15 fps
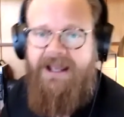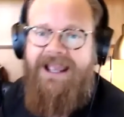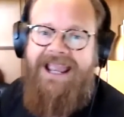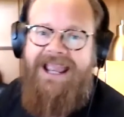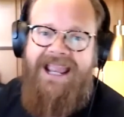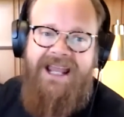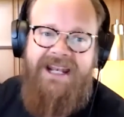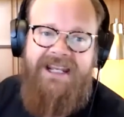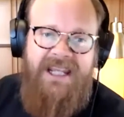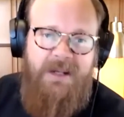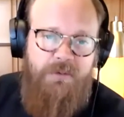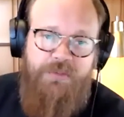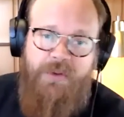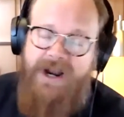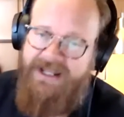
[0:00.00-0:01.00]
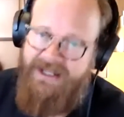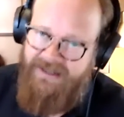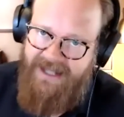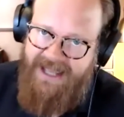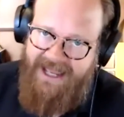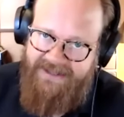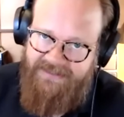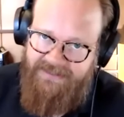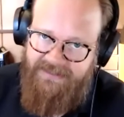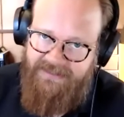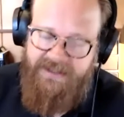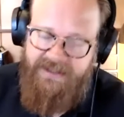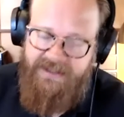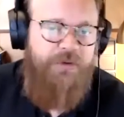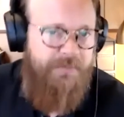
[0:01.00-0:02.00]
and he was writing in Latin,
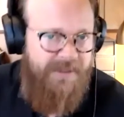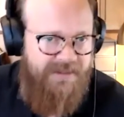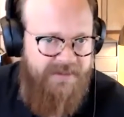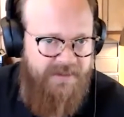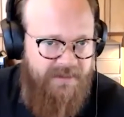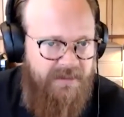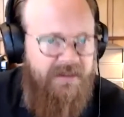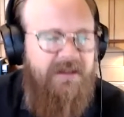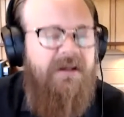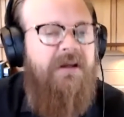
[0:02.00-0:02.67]
and that was a big deal.